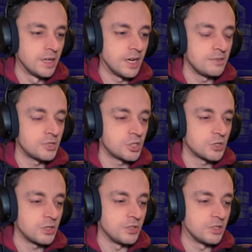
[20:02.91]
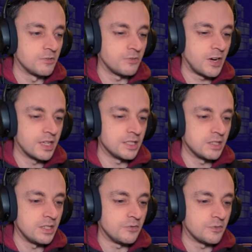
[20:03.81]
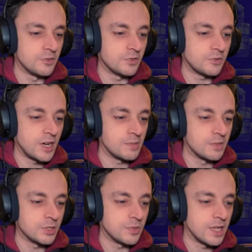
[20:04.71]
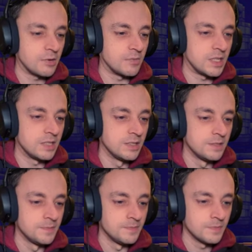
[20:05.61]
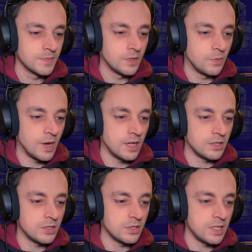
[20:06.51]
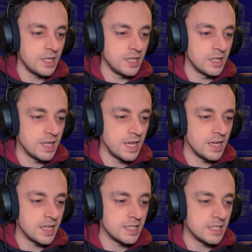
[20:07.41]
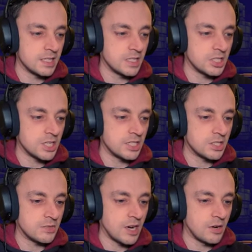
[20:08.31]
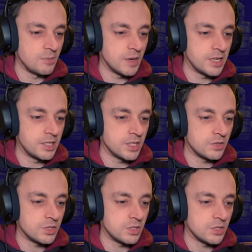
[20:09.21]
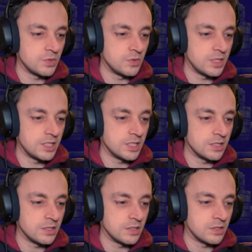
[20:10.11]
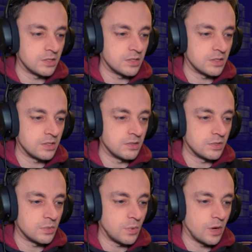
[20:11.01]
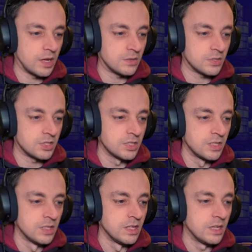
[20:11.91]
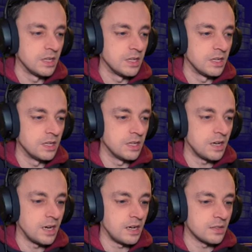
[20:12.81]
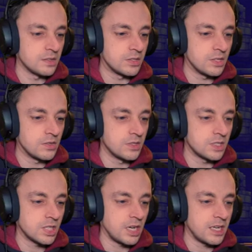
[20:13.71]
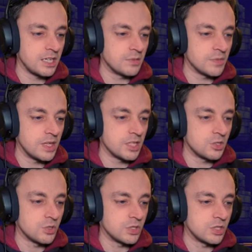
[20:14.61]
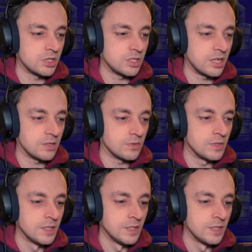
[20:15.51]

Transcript: I'm sure you can find the flute fragment without me. While you're in there getting chased around by ghosts, ghoulies, and God knows what else, uh, I'll go and tidy up the entrance to the tunnel.